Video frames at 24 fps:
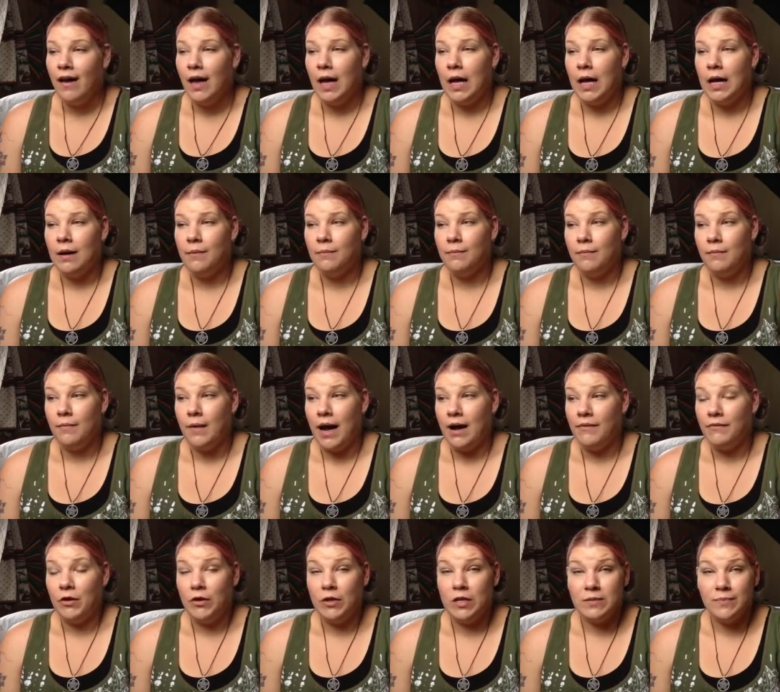Um,
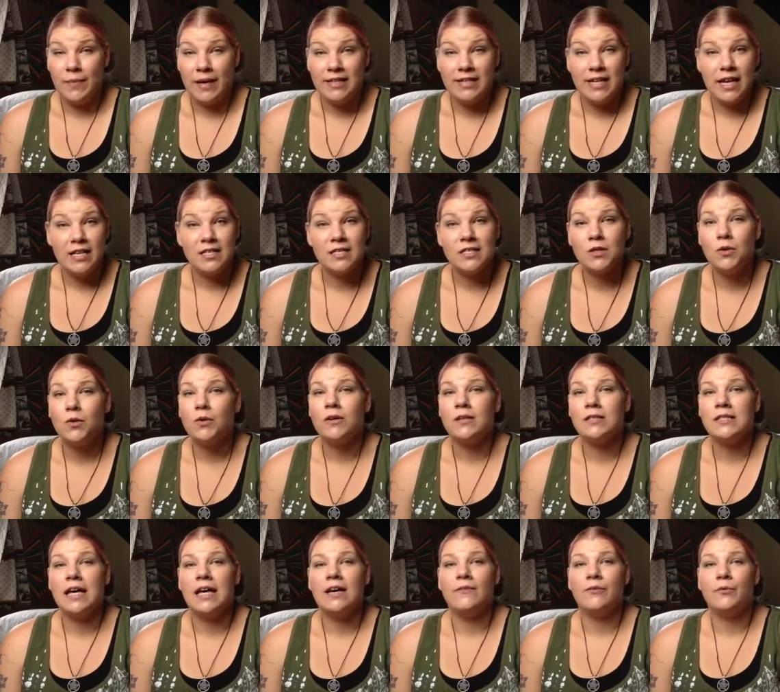I've noticed my test
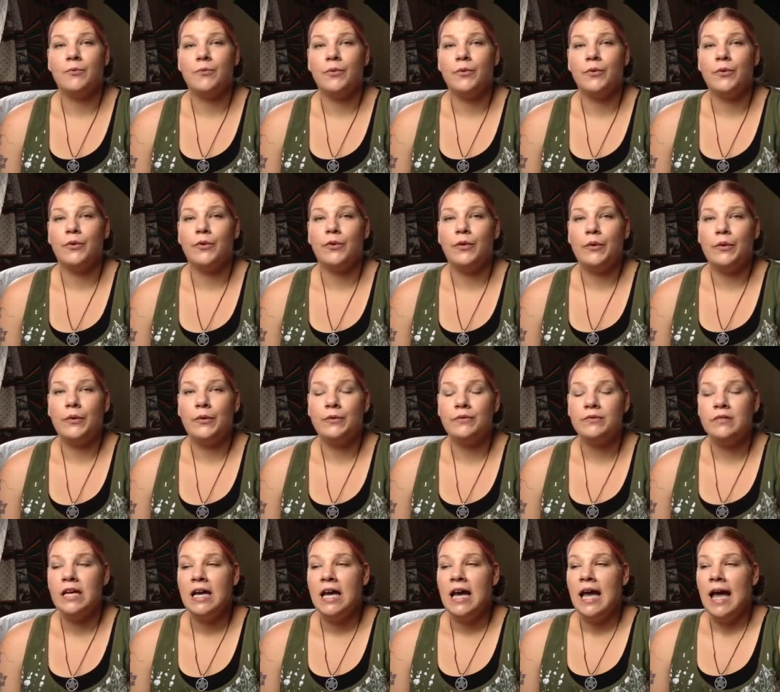scores have
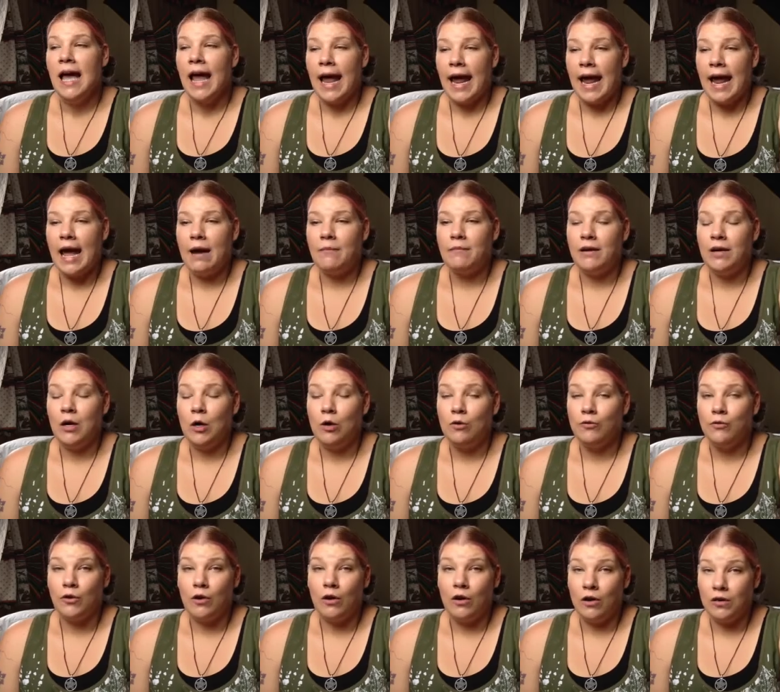improved and my
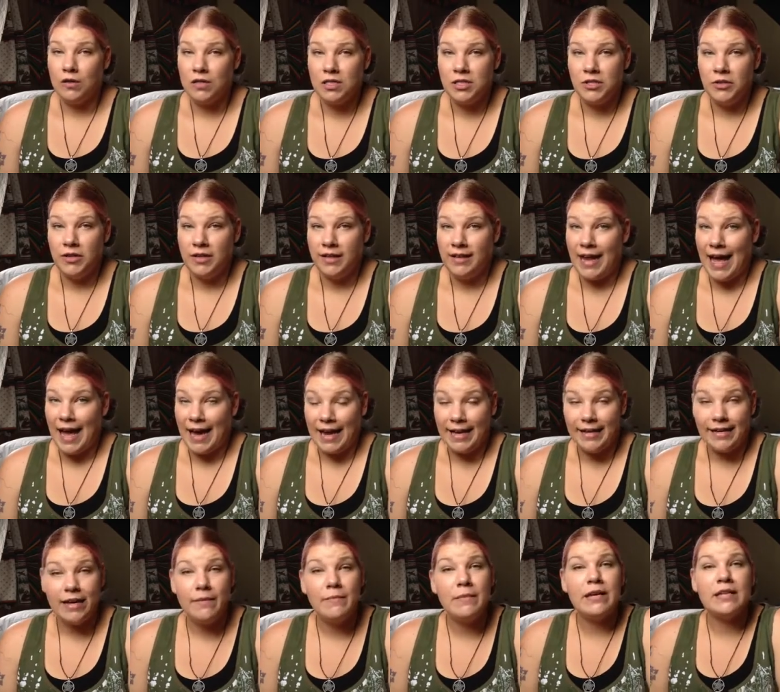overall student
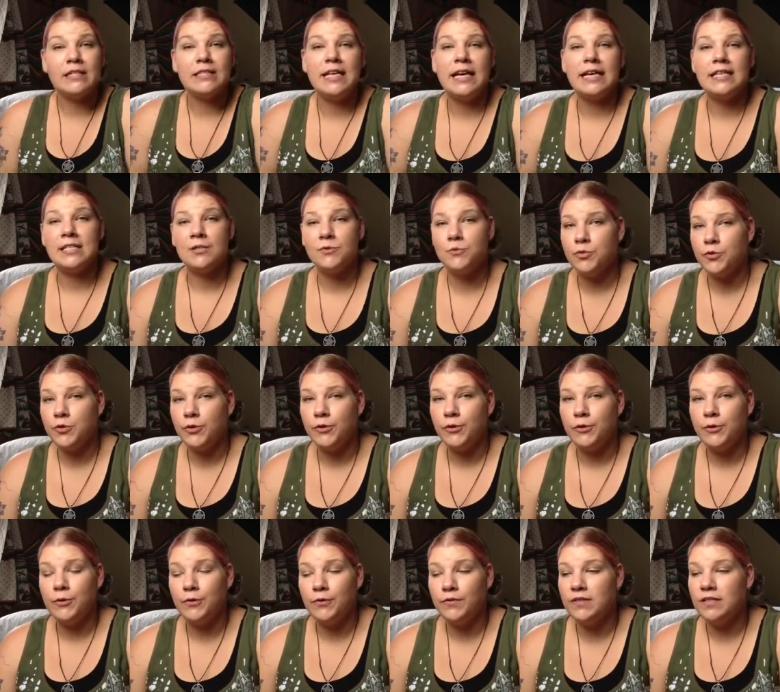academics has
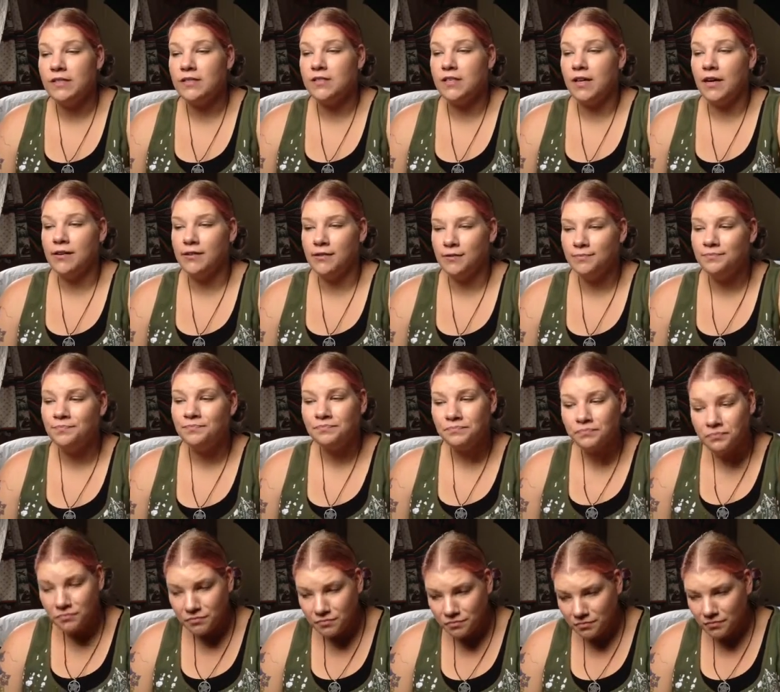improved. So
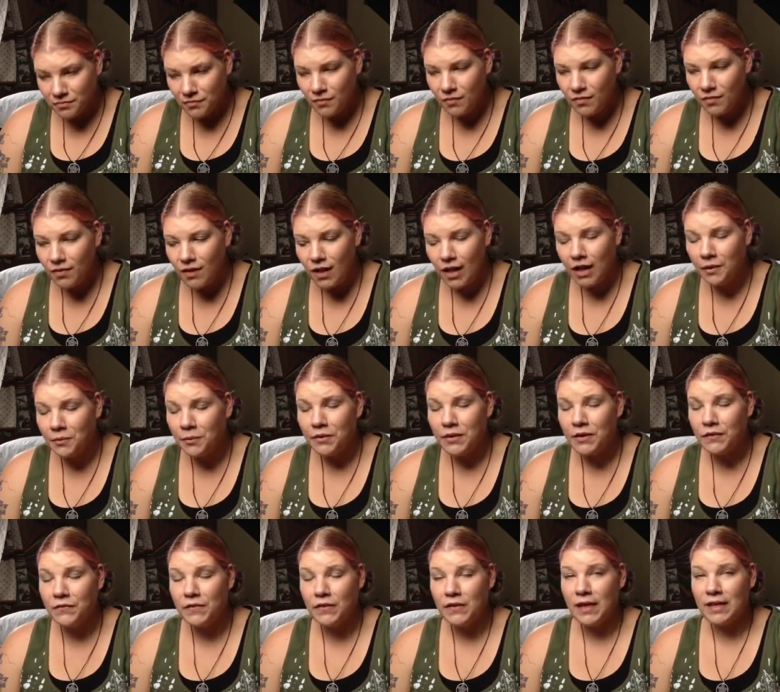I
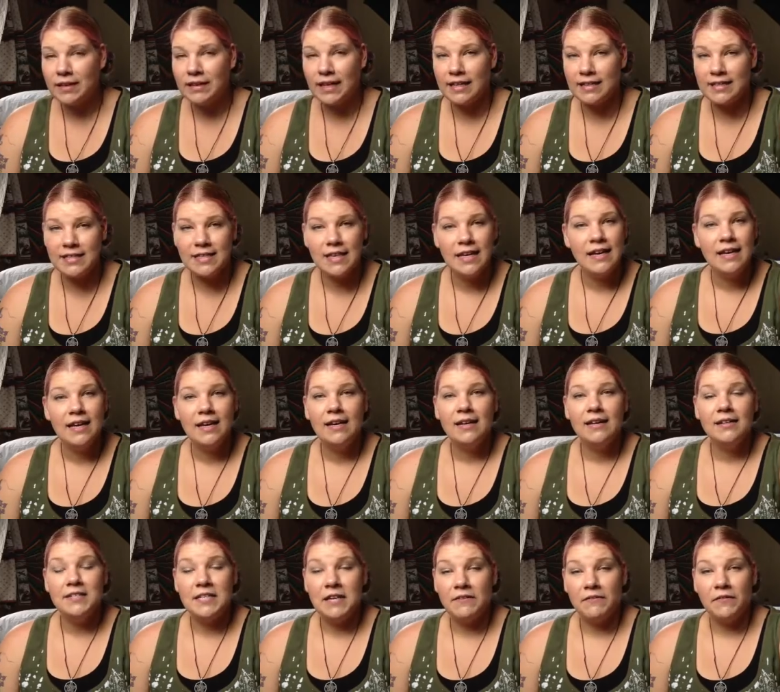really feel like that's
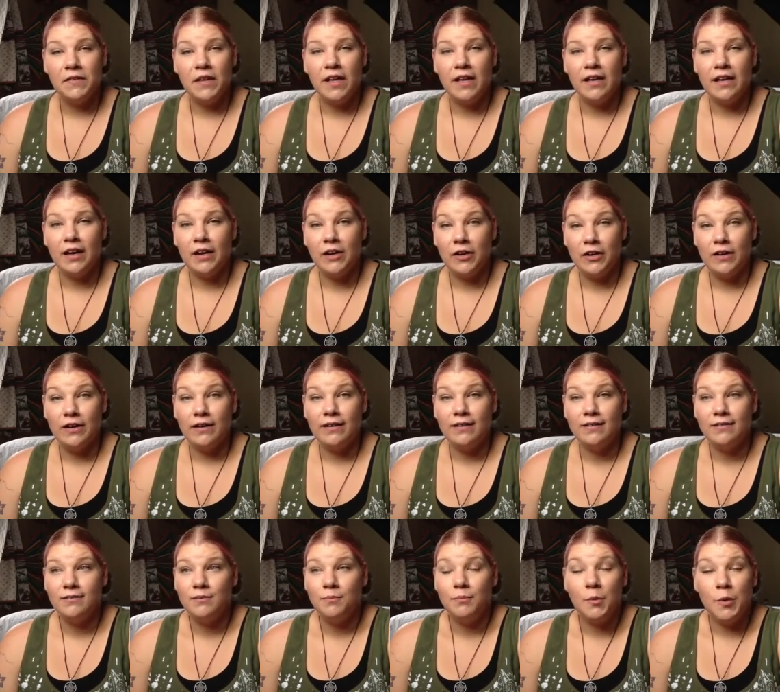definitely a good
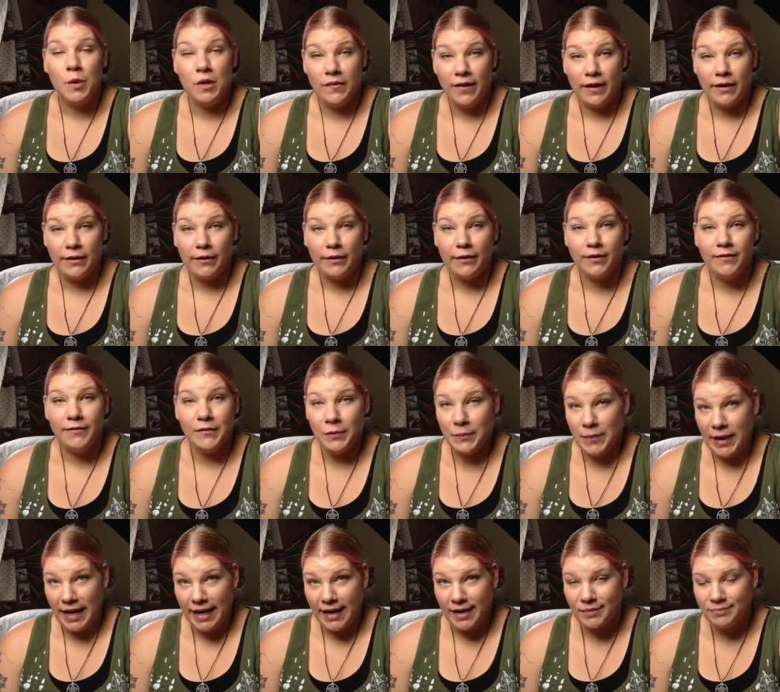motivator for
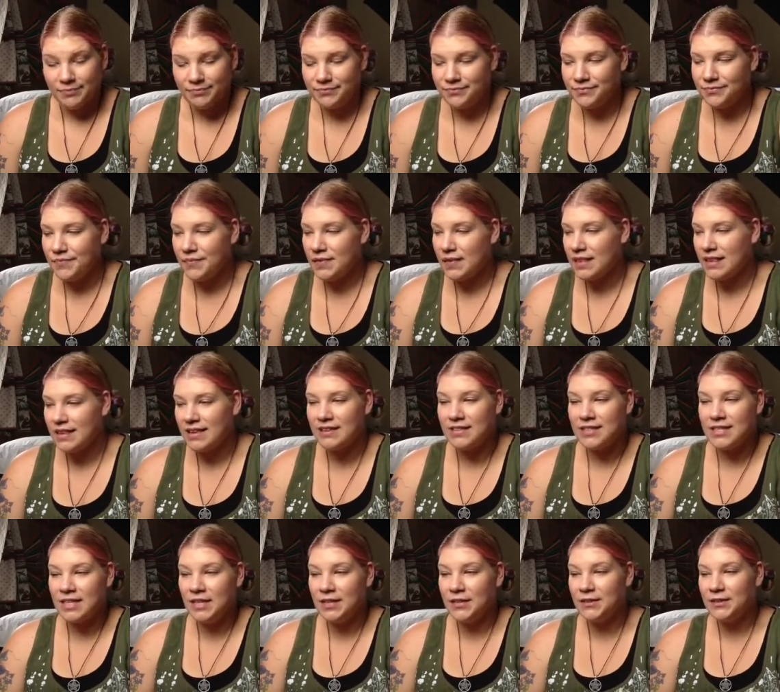me.
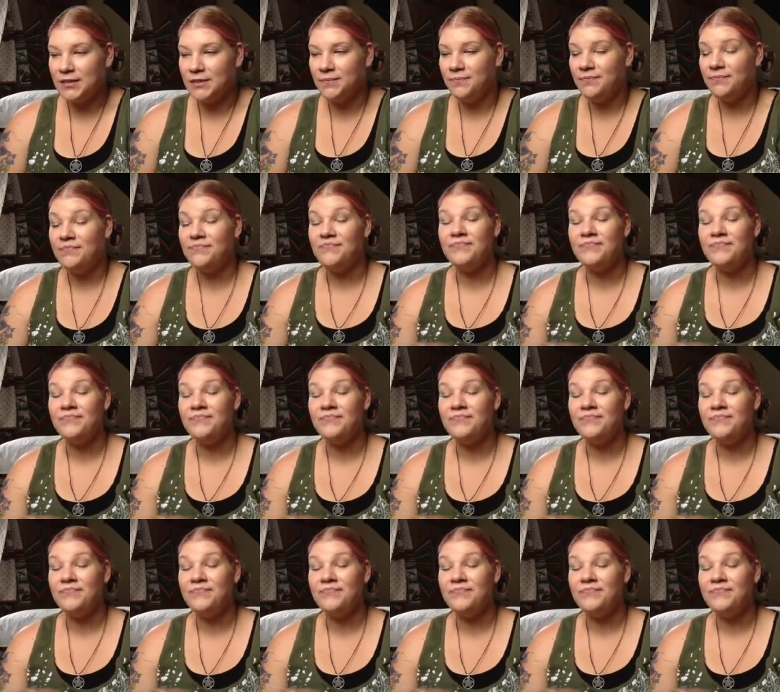So